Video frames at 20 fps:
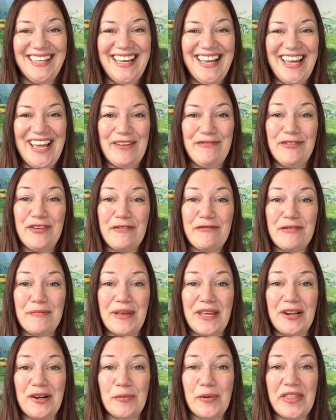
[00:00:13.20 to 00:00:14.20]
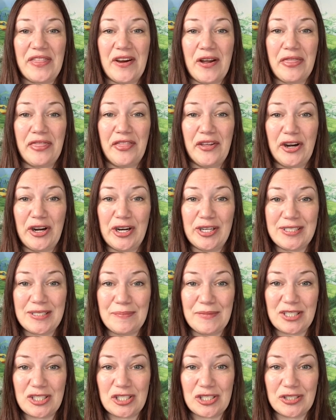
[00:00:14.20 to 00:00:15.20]
If you're familiar with our third
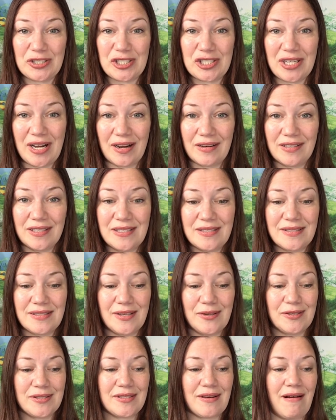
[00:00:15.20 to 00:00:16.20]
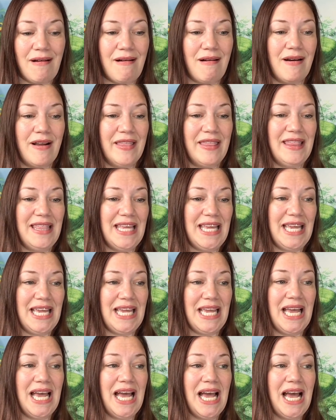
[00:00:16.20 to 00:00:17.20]
dimensional chakras, those are the